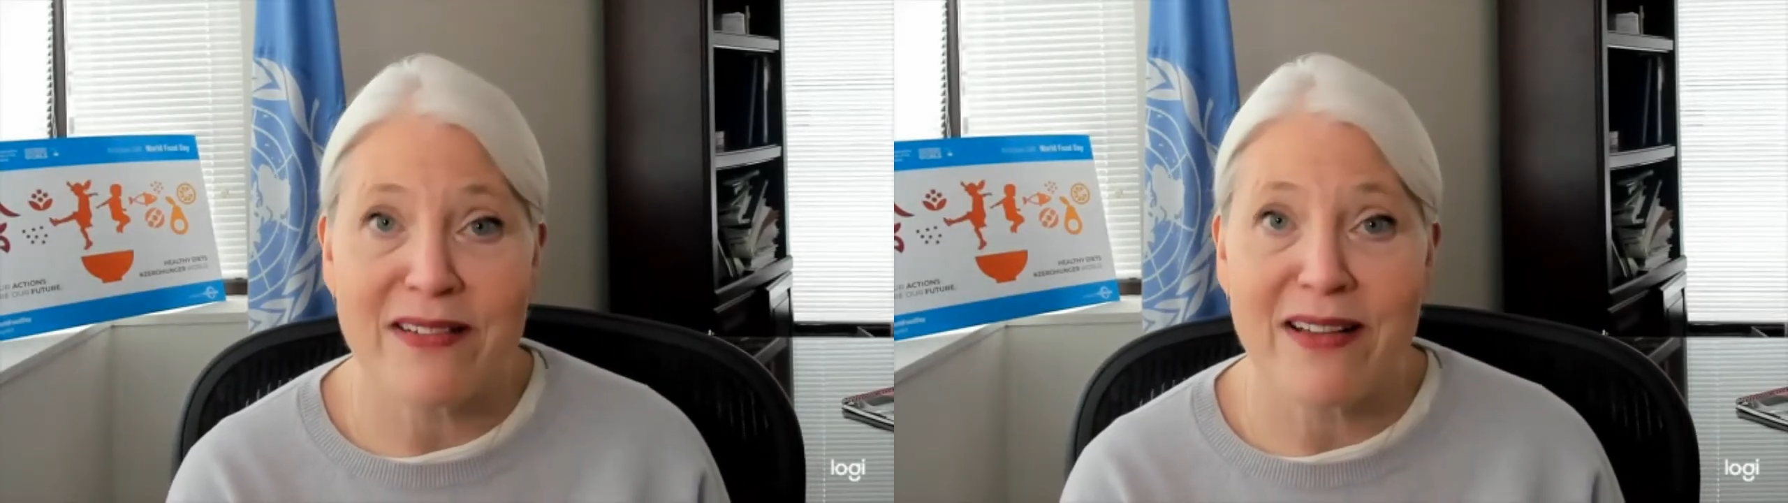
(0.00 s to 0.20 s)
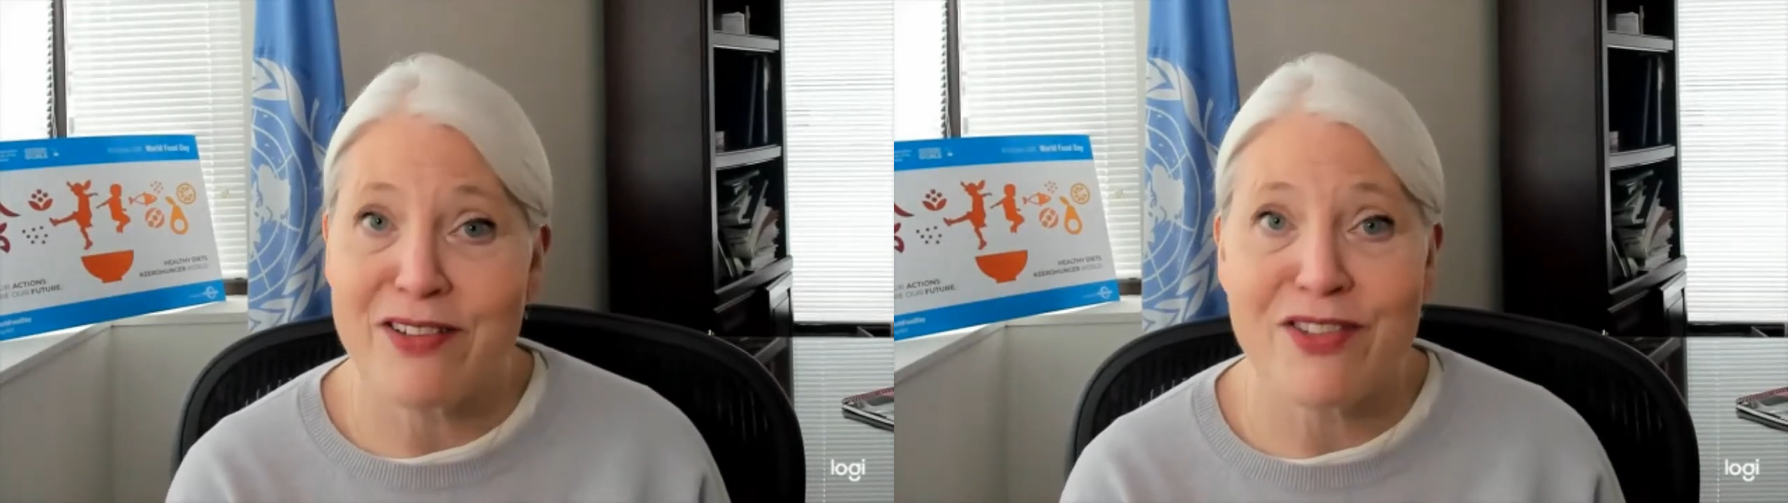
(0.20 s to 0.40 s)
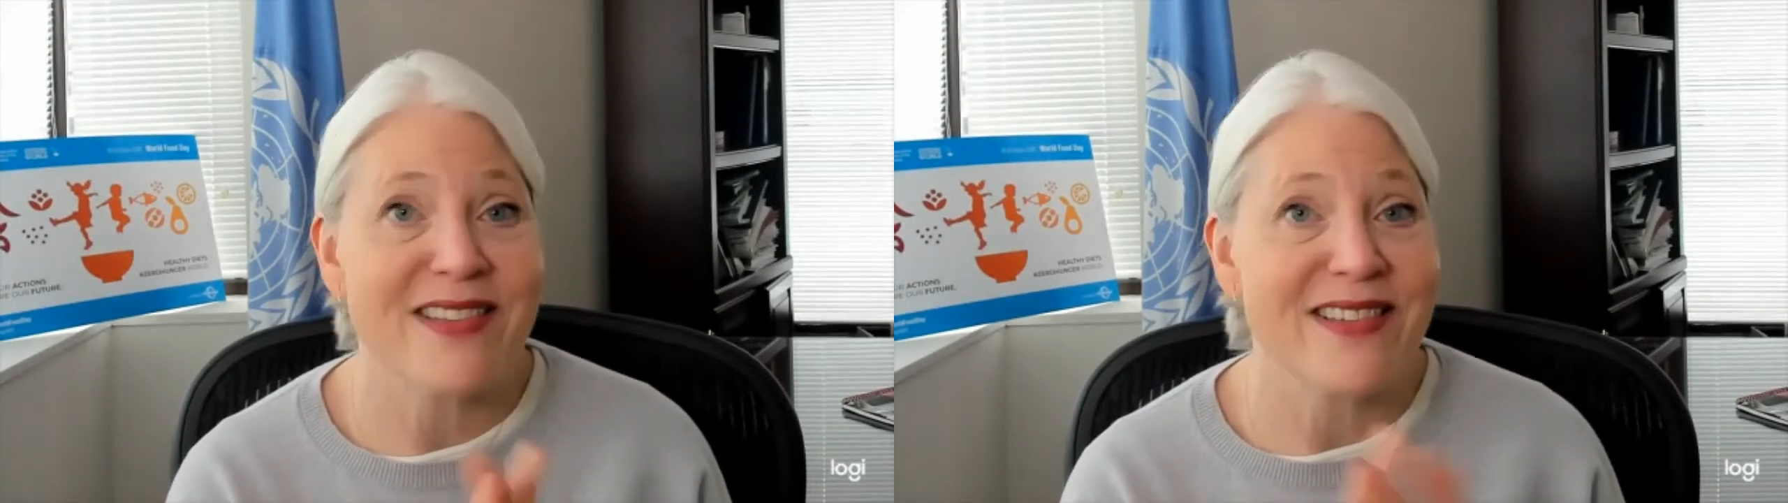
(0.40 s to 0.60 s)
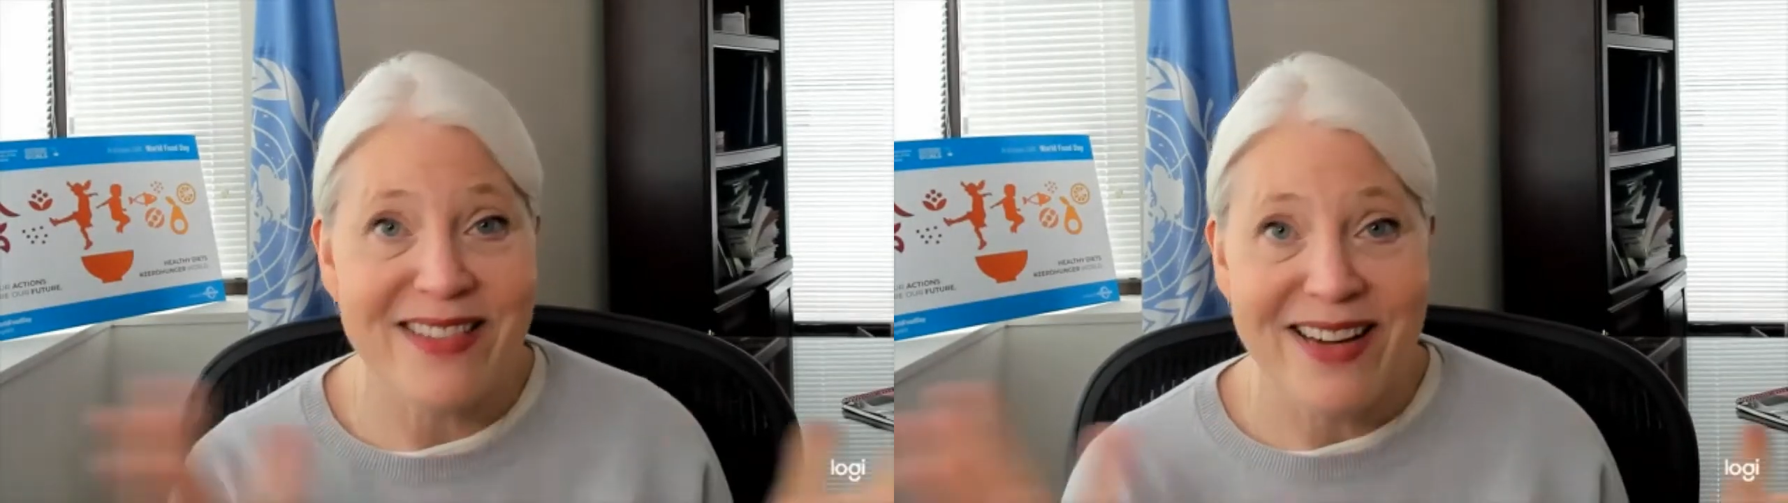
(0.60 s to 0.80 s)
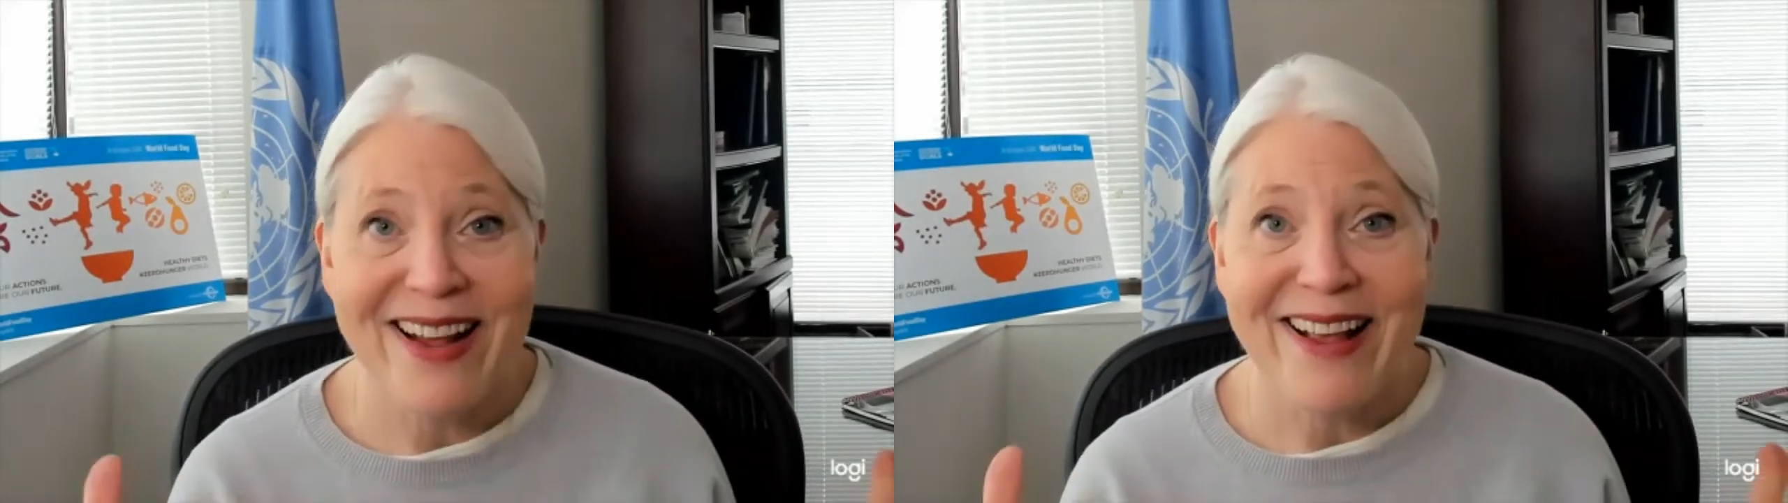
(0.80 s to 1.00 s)
That's just
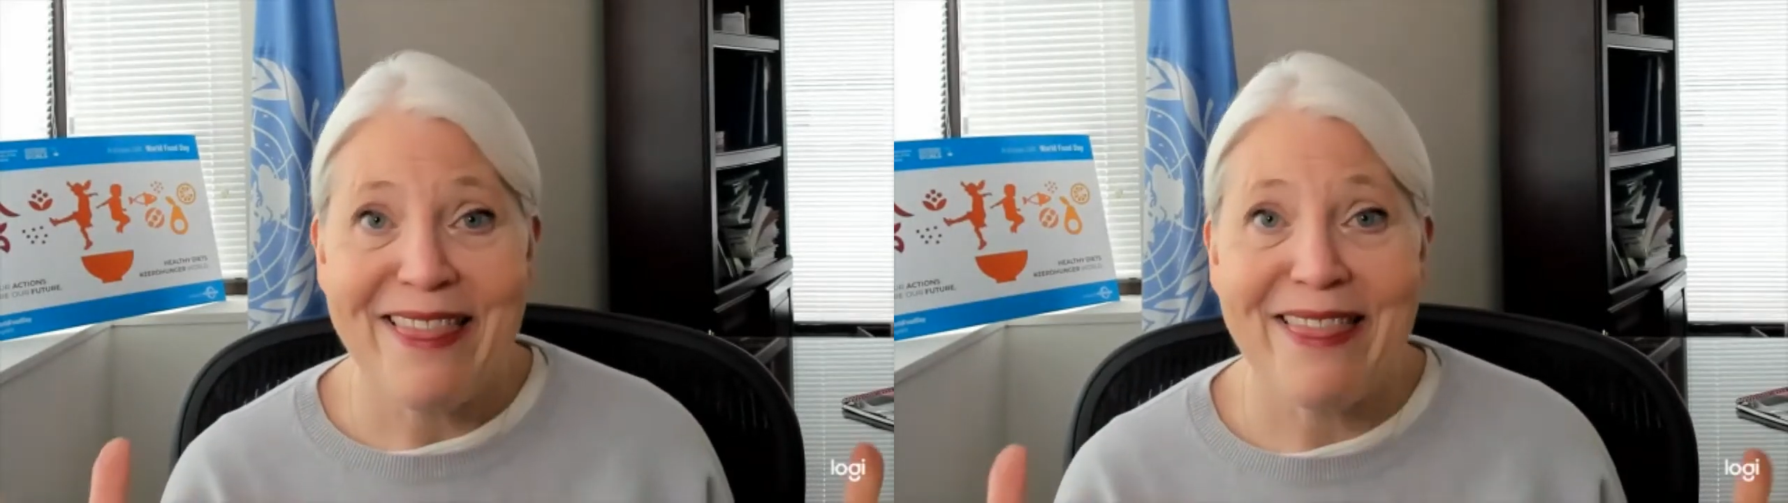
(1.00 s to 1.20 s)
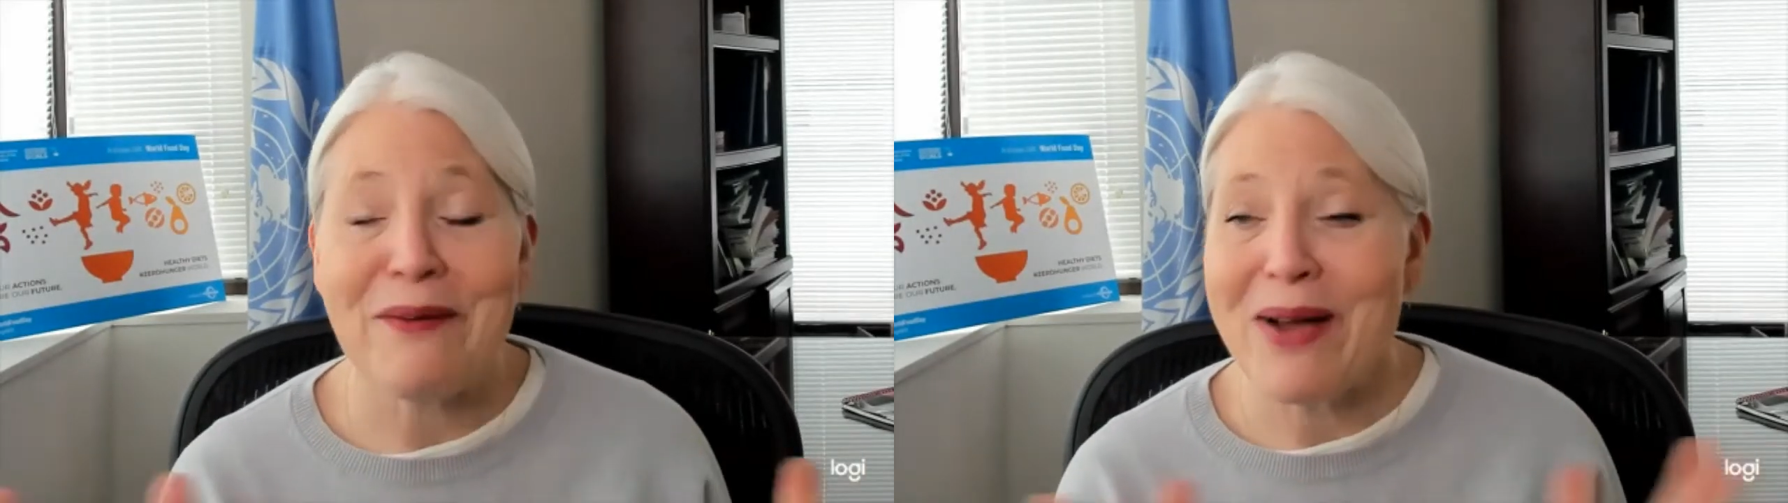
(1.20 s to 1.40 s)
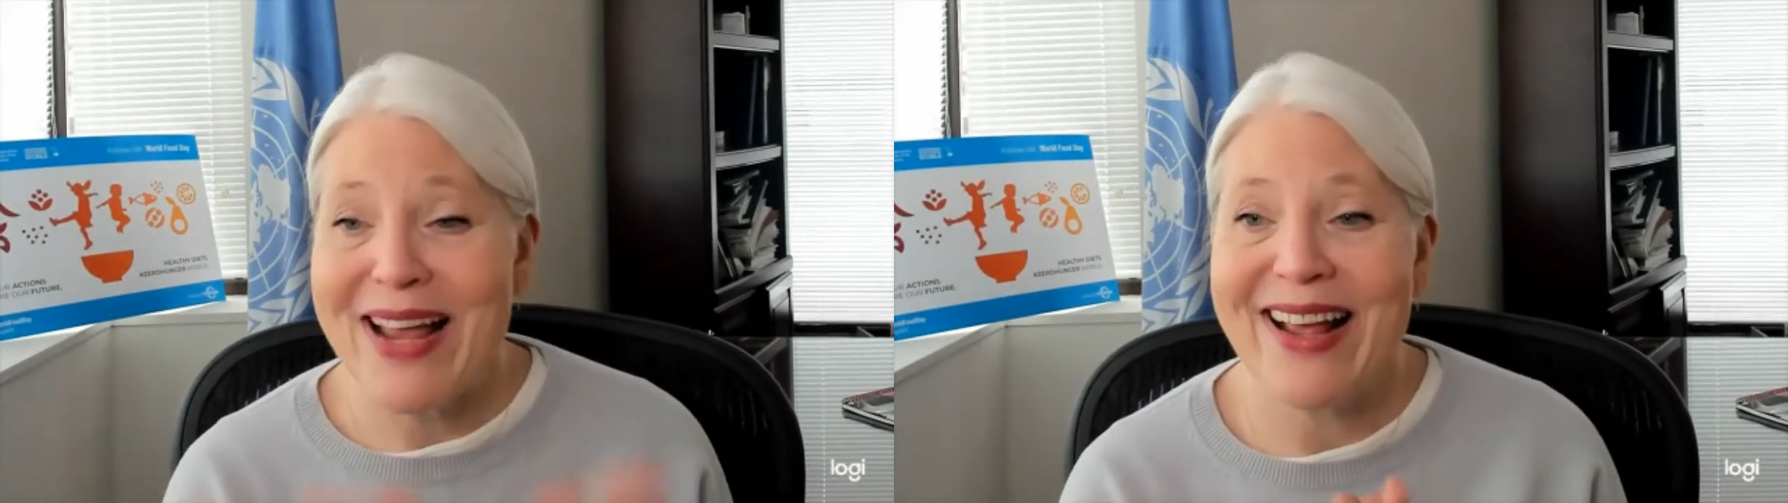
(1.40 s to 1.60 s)
the way